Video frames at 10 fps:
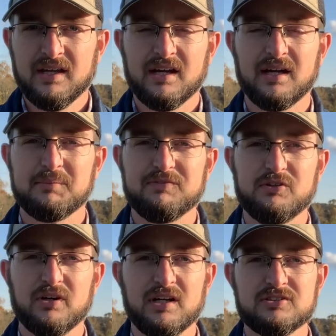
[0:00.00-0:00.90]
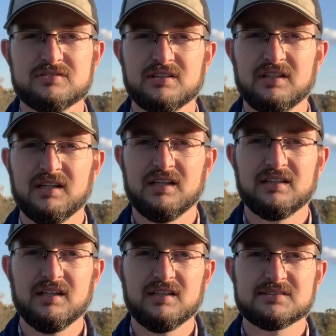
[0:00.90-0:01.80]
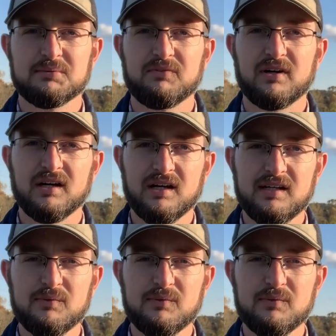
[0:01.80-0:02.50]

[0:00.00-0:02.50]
If you're interested in getting some of our honey,